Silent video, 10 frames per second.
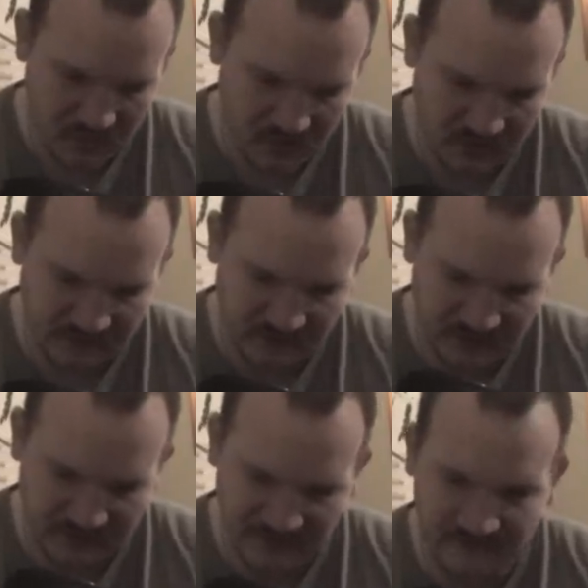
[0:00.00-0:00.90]
I don't know if you can
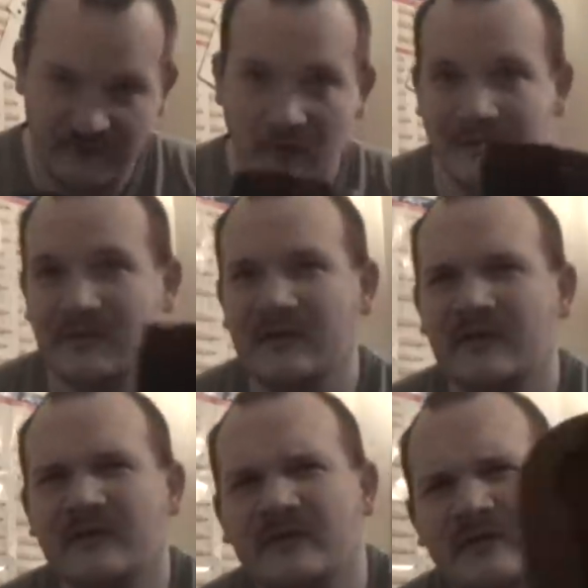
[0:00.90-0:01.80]
see the foam in there
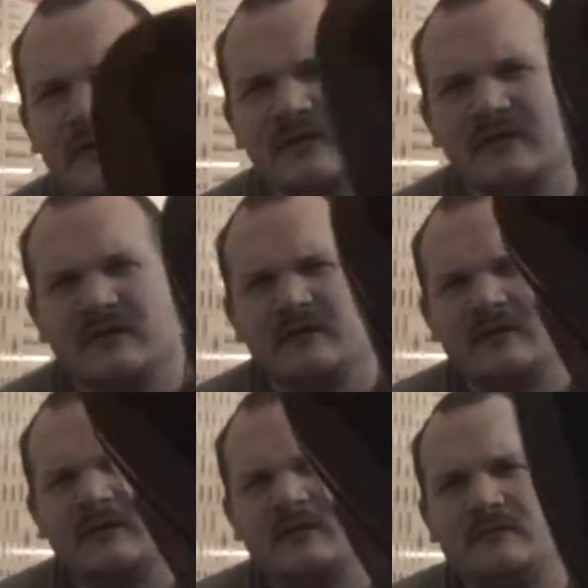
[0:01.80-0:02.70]
either.
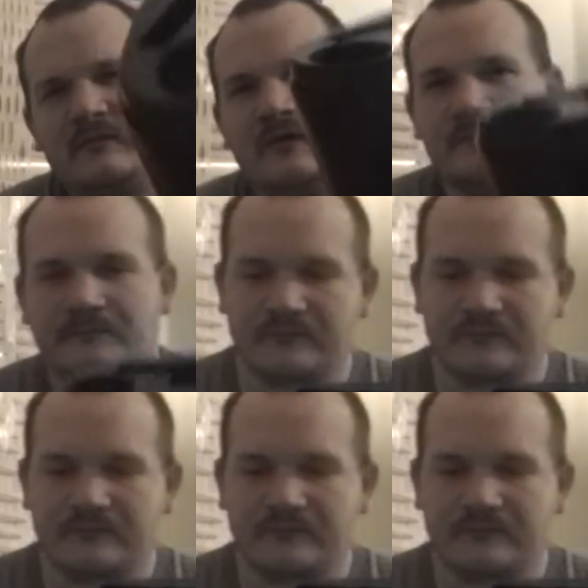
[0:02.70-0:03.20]
But